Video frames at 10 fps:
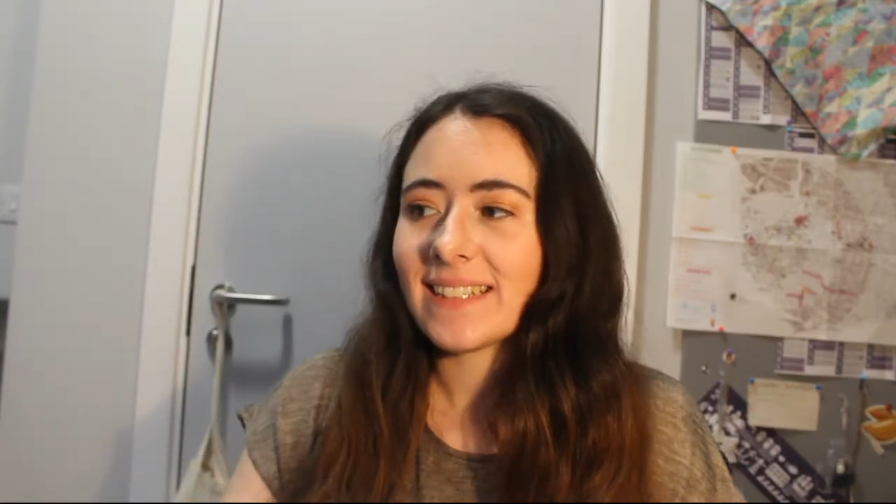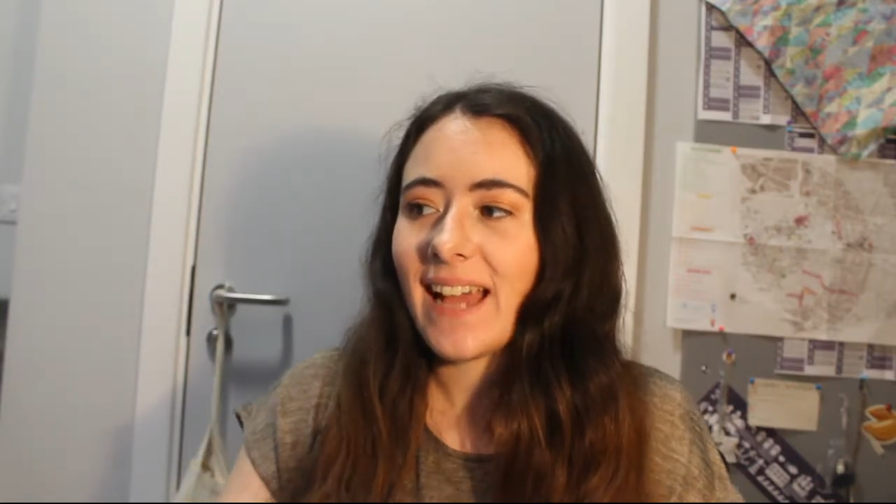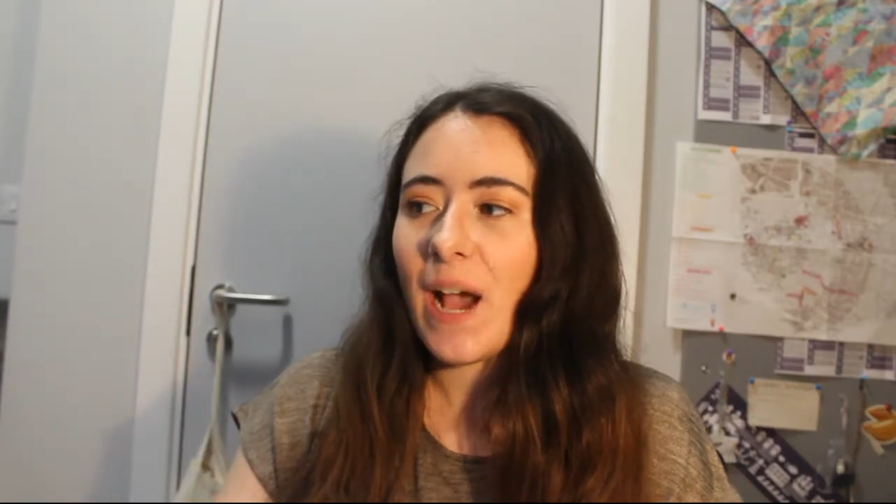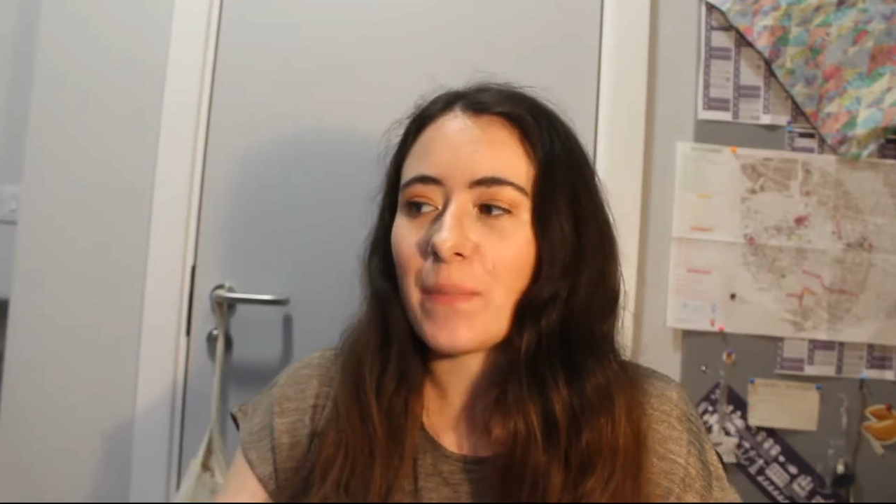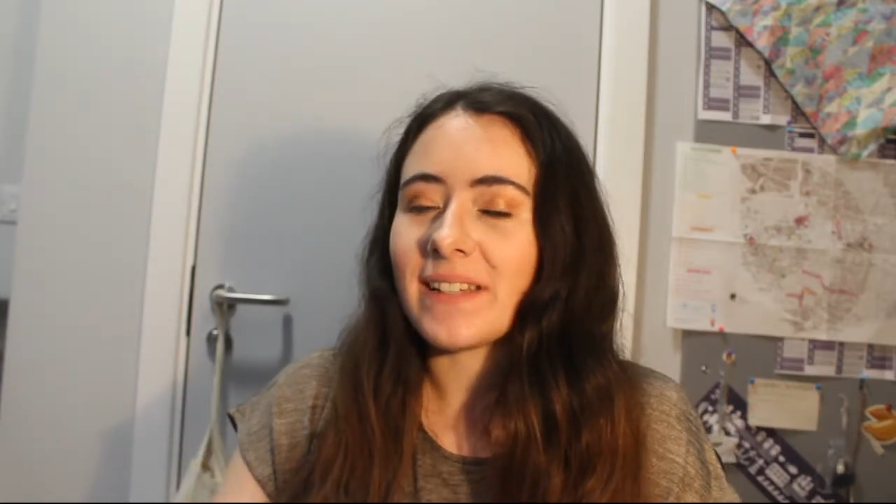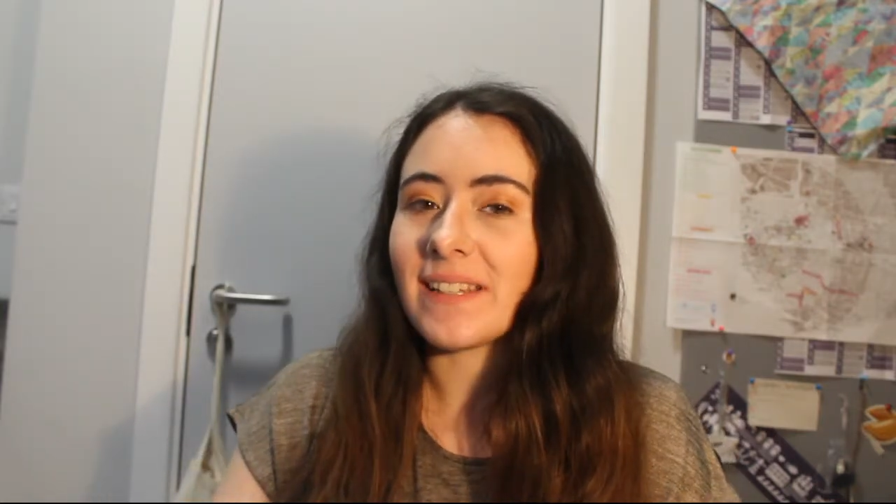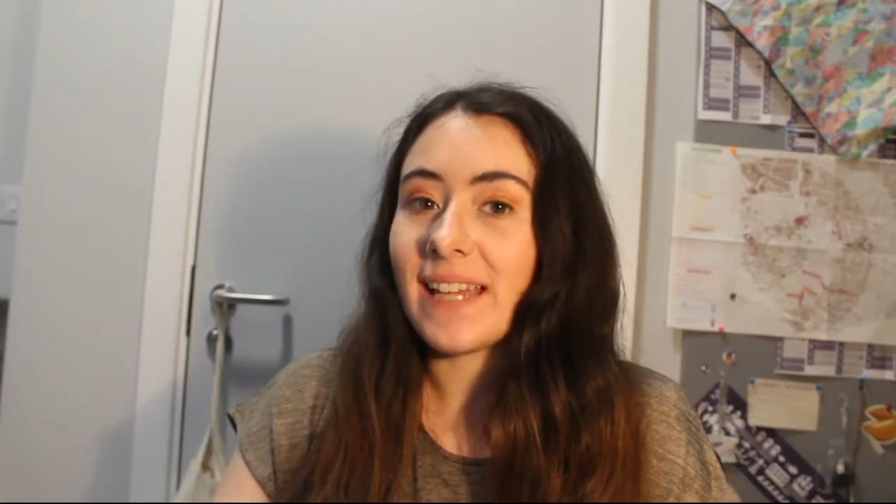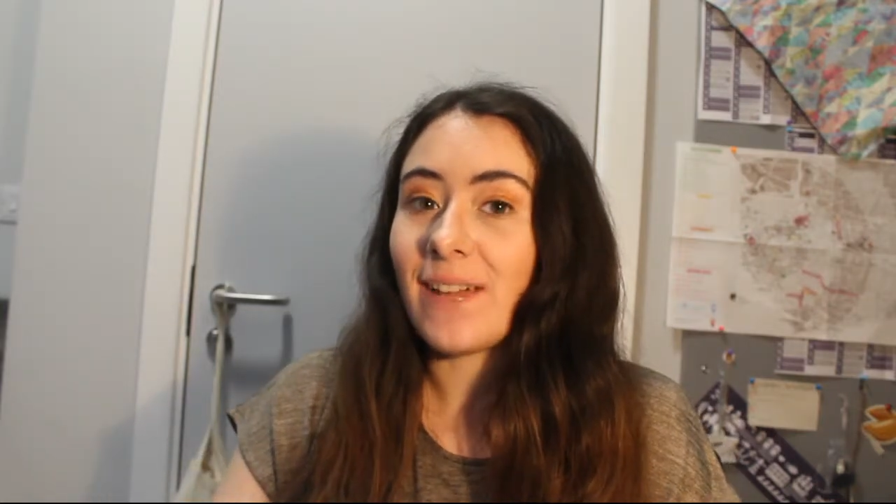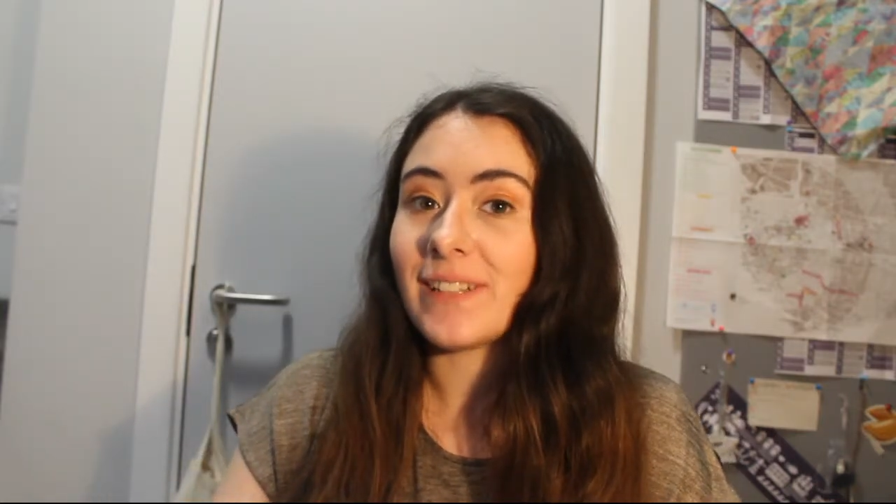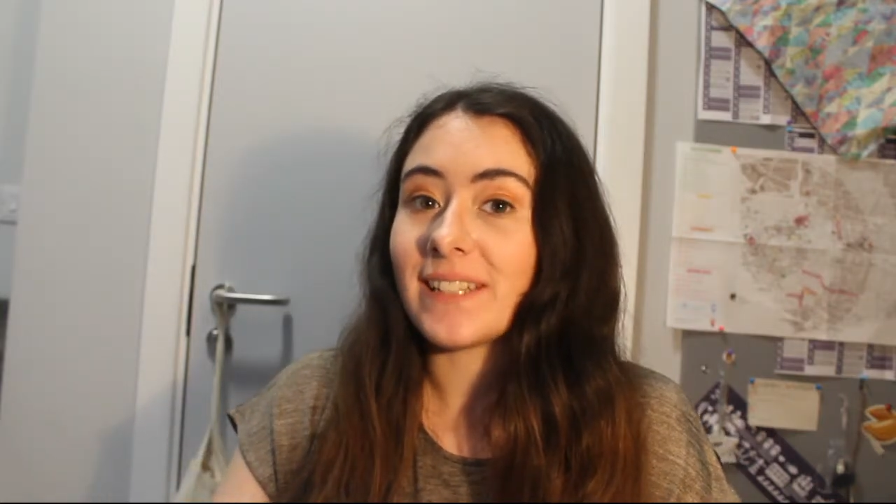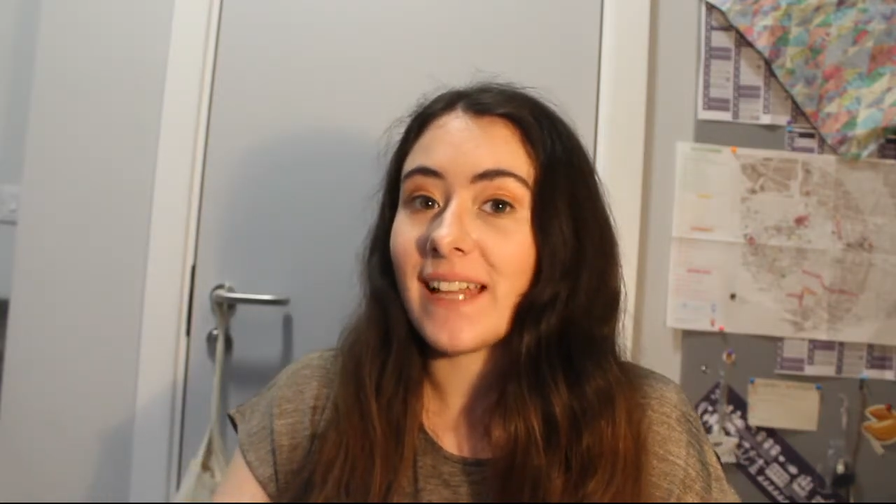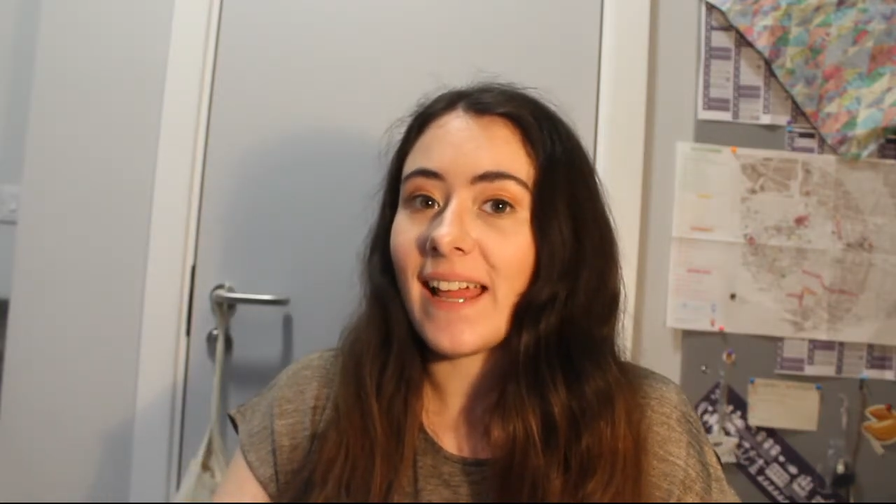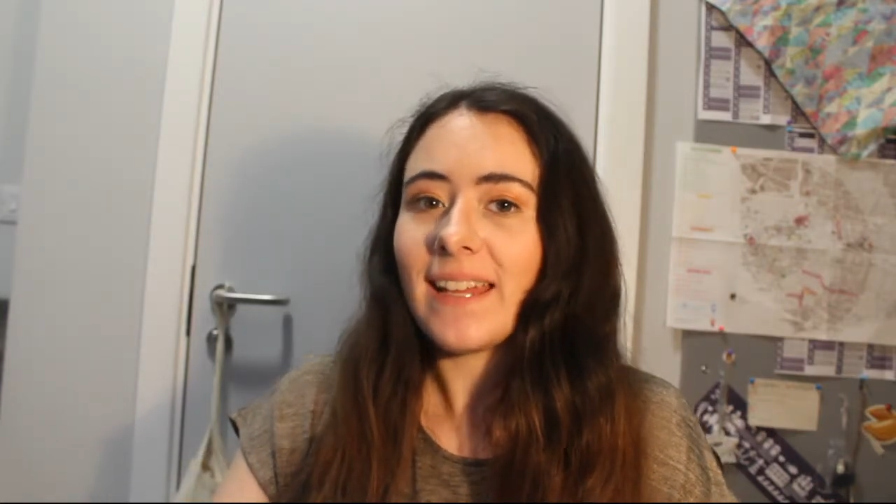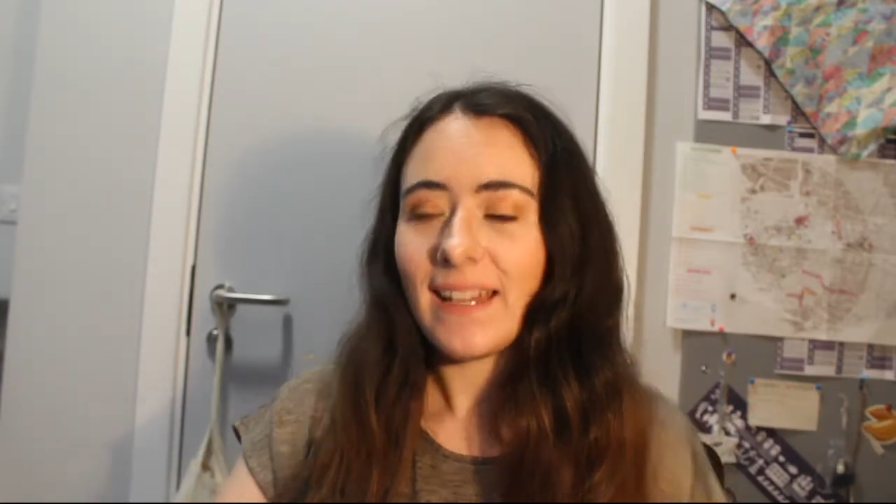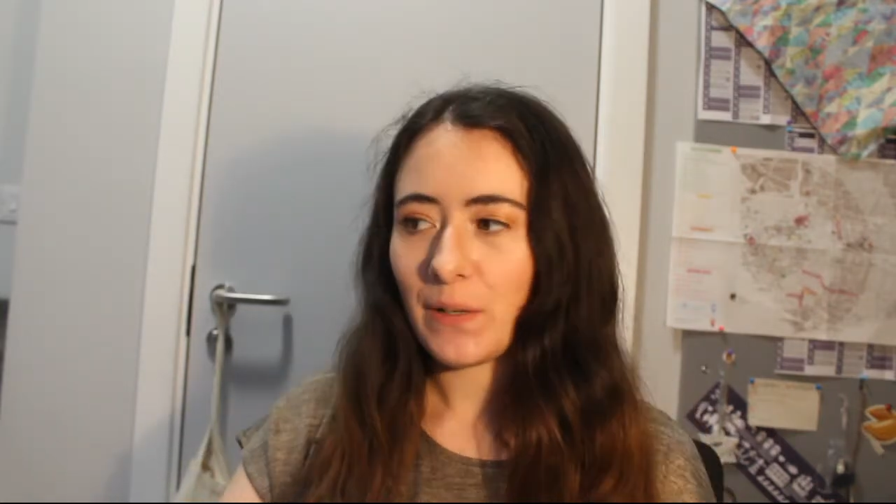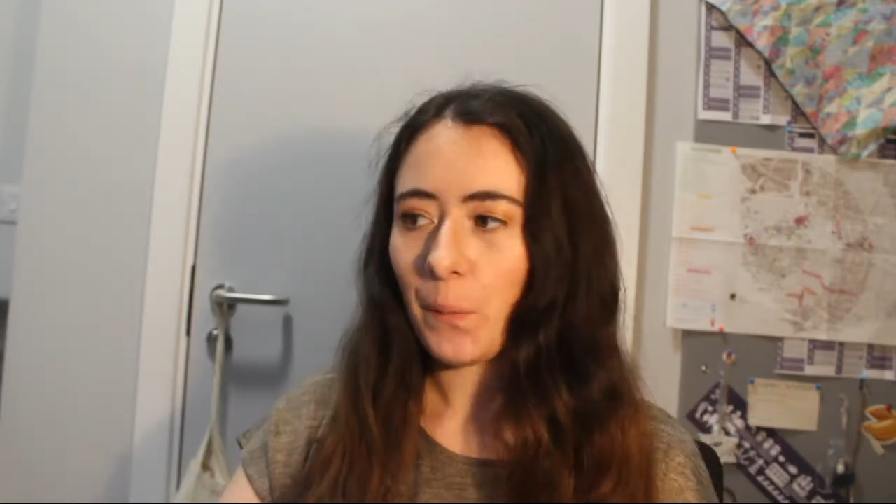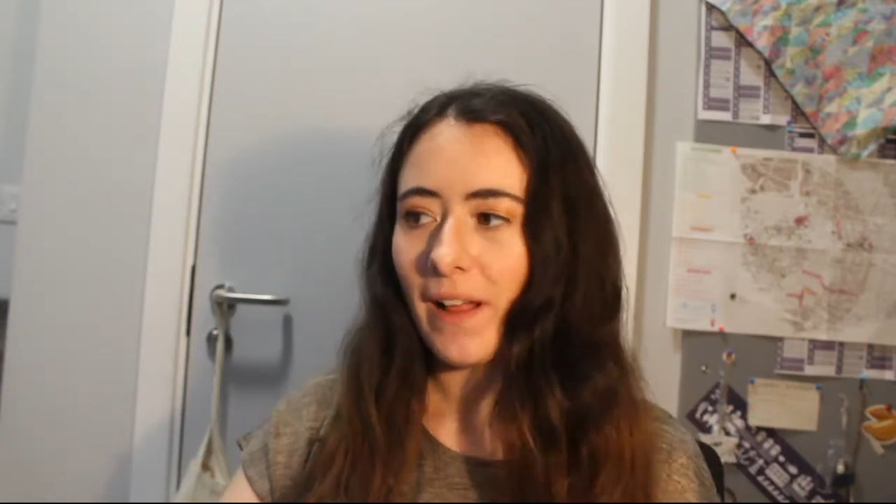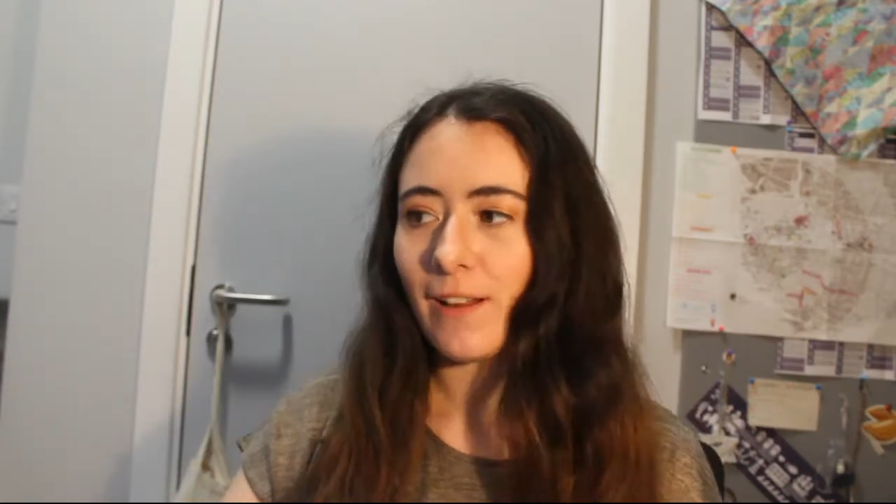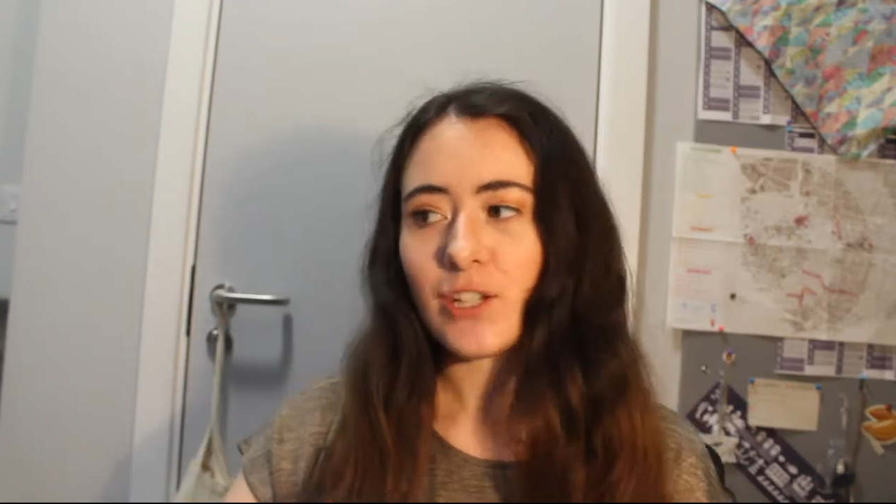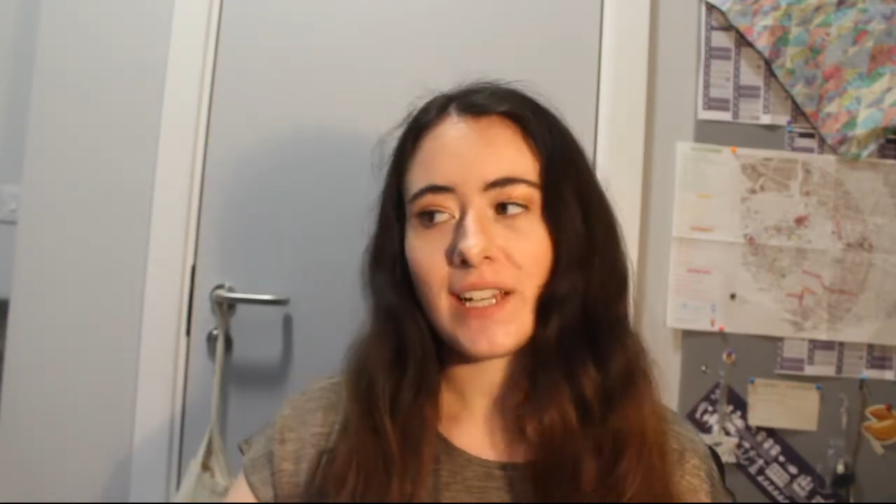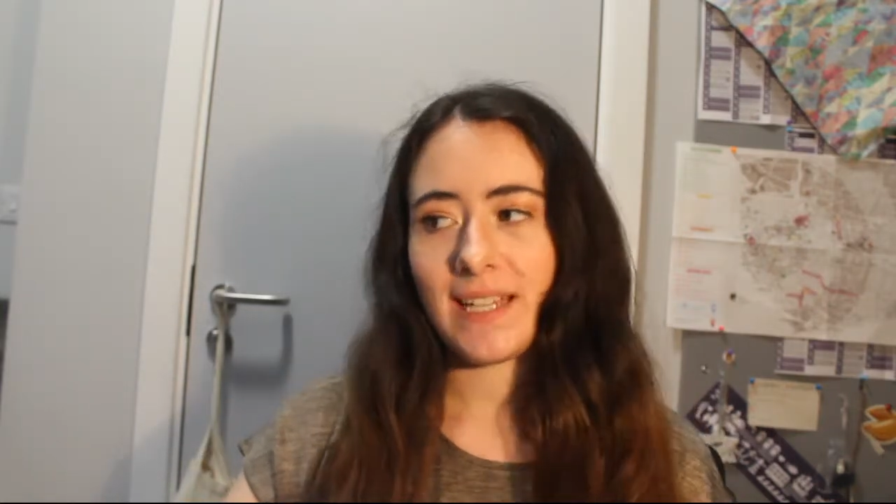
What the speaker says: Happy St David's Day in Welsh